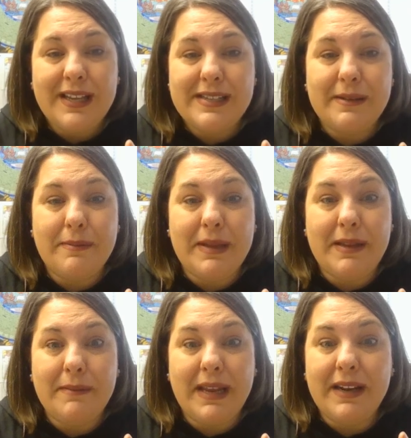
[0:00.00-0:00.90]
to
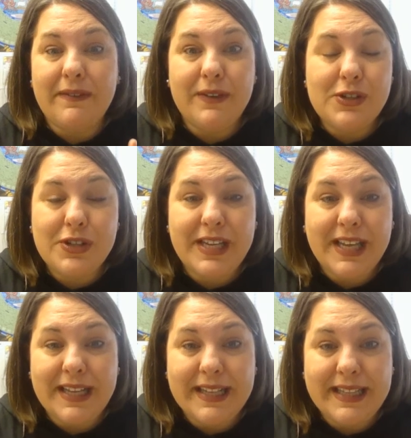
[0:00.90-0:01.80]
be made officially
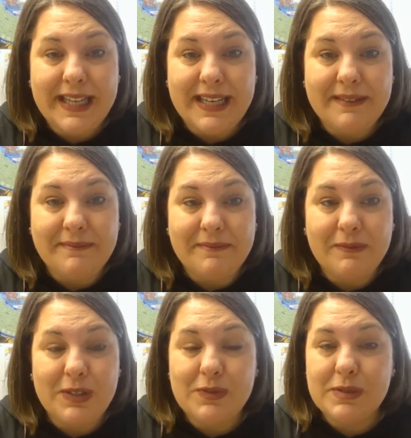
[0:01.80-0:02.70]
unclean,"
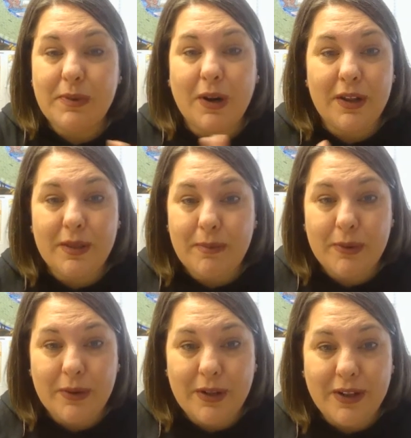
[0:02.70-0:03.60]
which was part of the
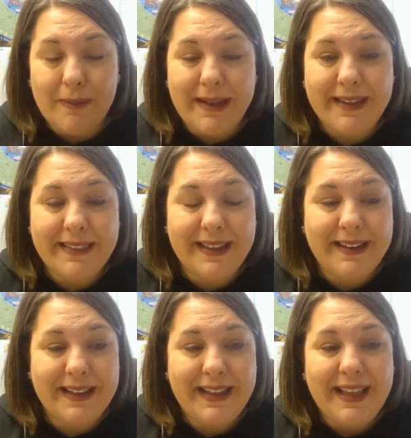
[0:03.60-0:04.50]
protocol back
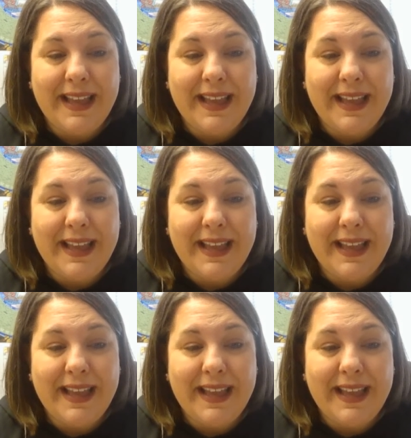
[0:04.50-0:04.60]
then,